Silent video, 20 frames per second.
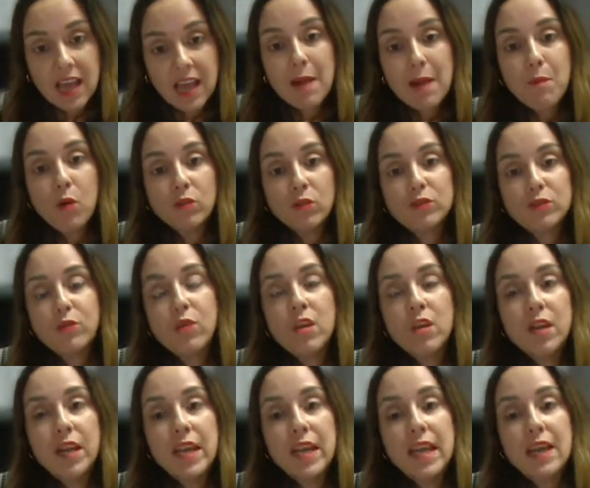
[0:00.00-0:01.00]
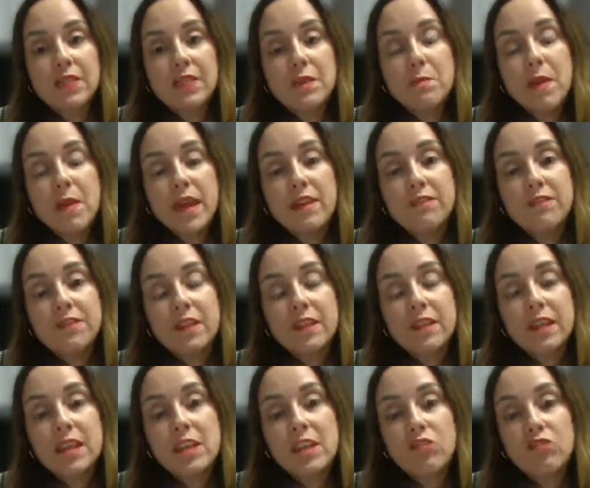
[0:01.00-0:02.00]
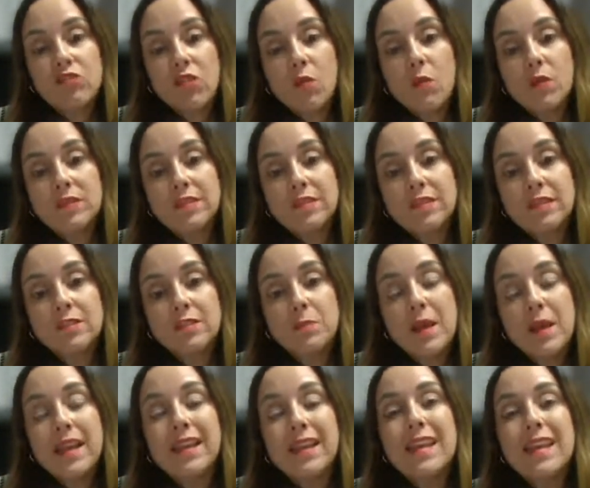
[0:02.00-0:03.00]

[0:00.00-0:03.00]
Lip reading: I'm also looking at the benefit that HR wants to spend